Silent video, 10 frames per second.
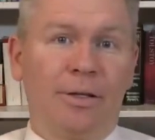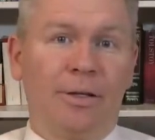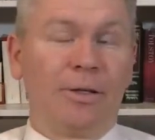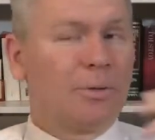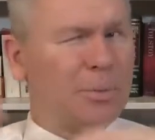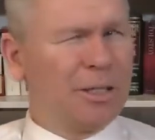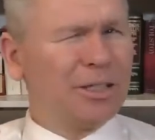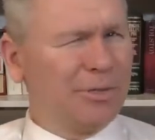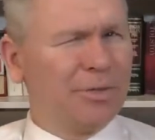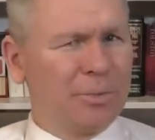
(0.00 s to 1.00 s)

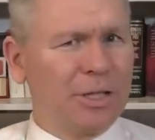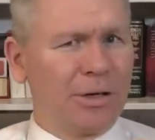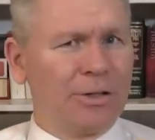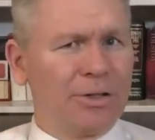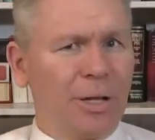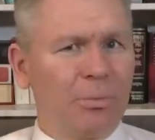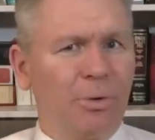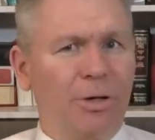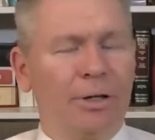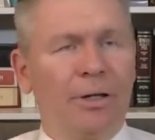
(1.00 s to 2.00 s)
especially from Sarah's
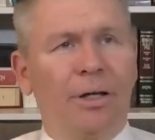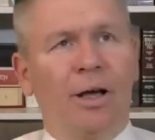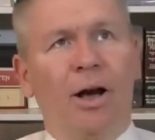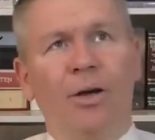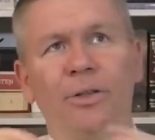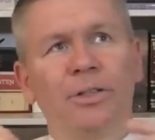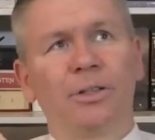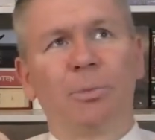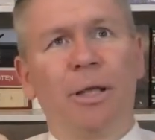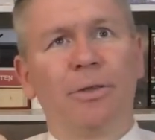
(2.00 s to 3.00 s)
standpoint, all that
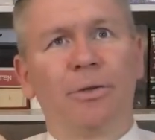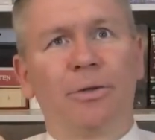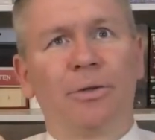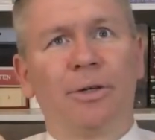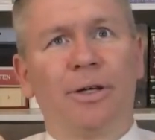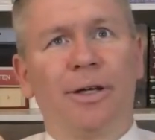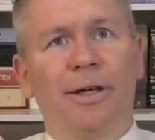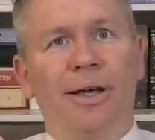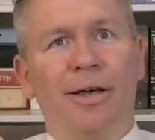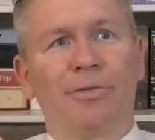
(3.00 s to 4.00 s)
she's been through.
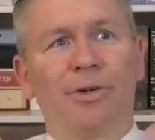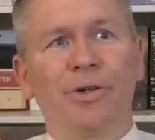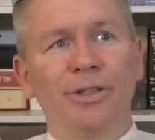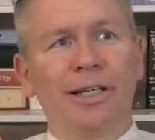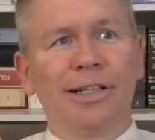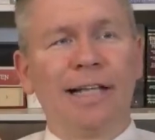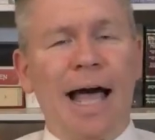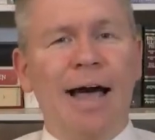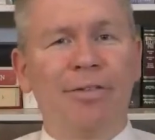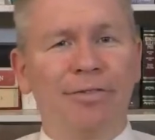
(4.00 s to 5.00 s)
And for her to
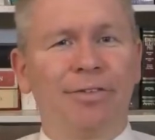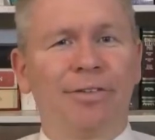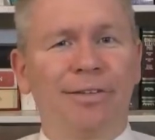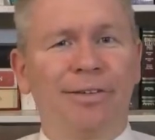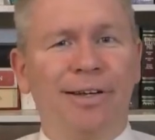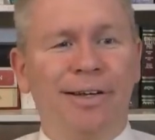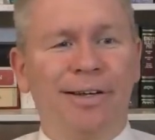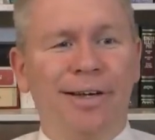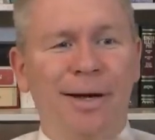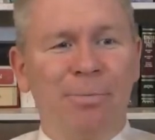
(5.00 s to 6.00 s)
laugh
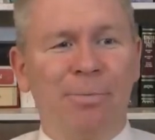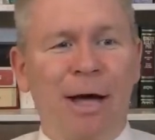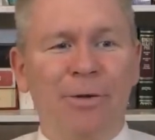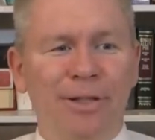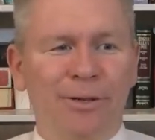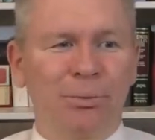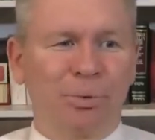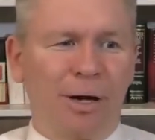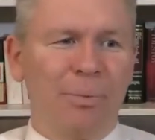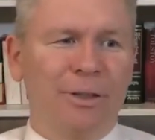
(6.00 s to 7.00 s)
about this
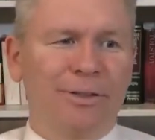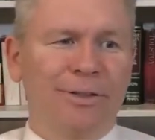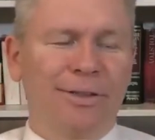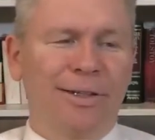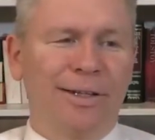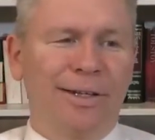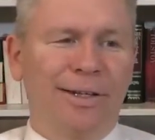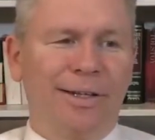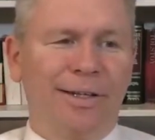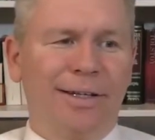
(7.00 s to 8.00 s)
promise
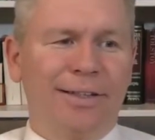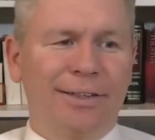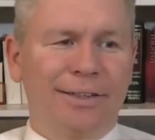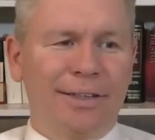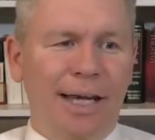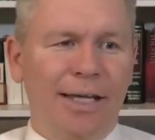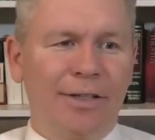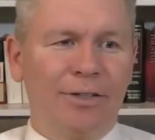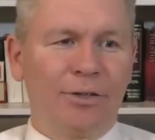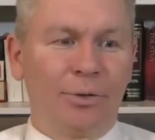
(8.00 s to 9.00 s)
is a
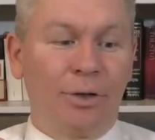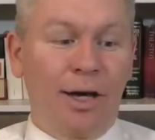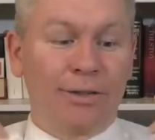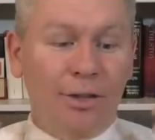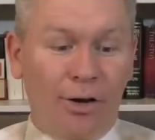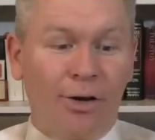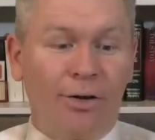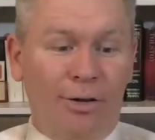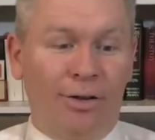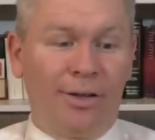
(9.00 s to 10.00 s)
sign to us
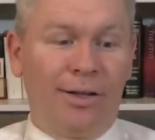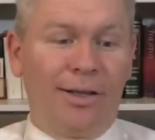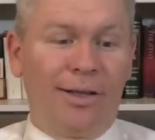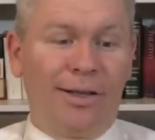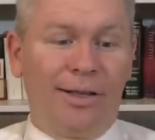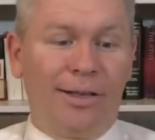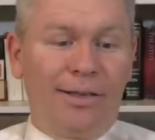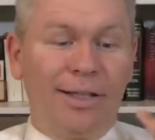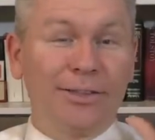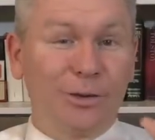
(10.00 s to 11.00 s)
all
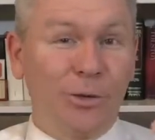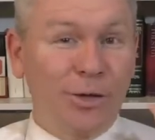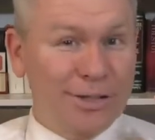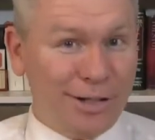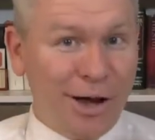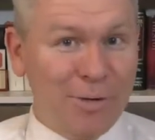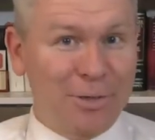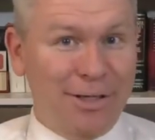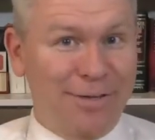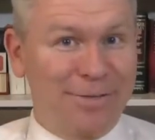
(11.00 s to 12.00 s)
this story is a
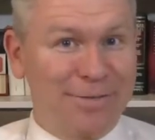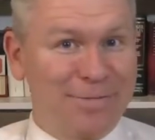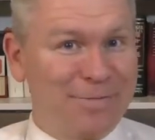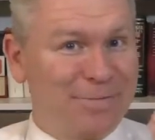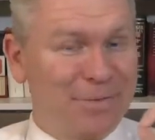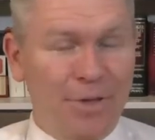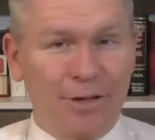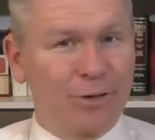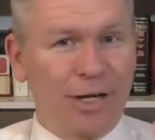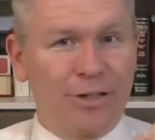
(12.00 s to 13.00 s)
comedy,
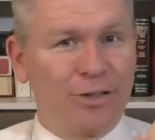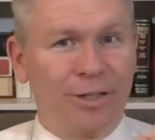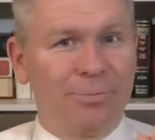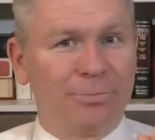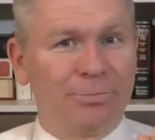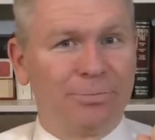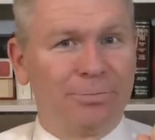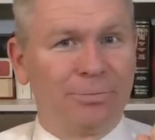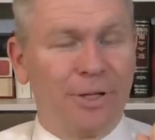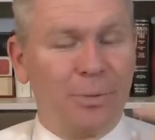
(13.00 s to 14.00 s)
not a tragedy.
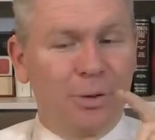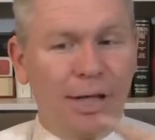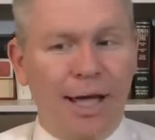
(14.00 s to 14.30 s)
It will